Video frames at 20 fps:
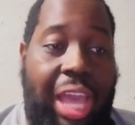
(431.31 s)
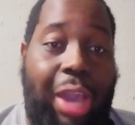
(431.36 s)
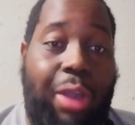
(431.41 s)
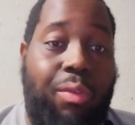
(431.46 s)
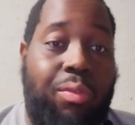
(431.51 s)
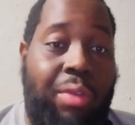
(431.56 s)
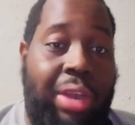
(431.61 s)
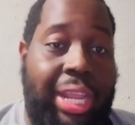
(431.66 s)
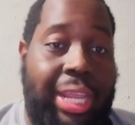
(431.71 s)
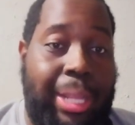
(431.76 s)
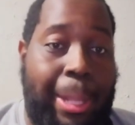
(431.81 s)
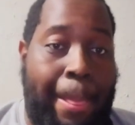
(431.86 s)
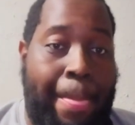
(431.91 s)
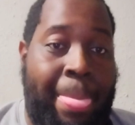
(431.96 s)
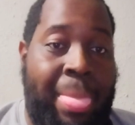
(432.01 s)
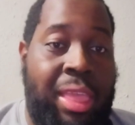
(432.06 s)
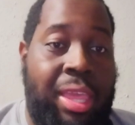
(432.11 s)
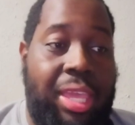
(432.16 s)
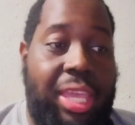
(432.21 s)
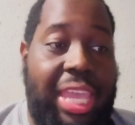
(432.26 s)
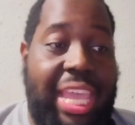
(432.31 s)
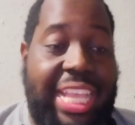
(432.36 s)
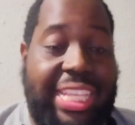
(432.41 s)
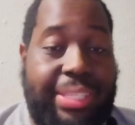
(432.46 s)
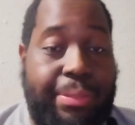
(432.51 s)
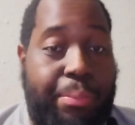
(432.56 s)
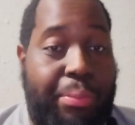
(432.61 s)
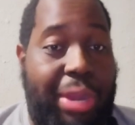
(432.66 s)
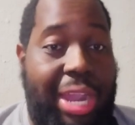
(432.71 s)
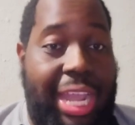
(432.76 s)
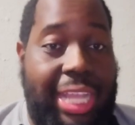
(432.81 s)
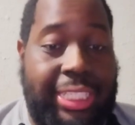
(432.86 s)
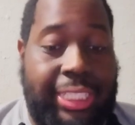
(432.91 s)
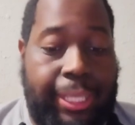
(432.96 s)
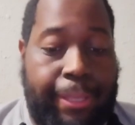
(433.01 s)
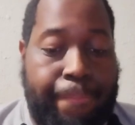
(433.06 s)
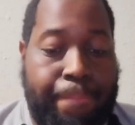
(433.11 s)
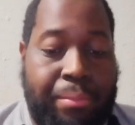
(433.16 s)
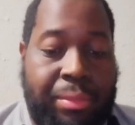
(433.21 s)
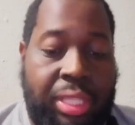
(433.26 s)
outright, it's
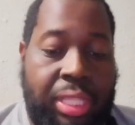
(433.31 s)
surprising.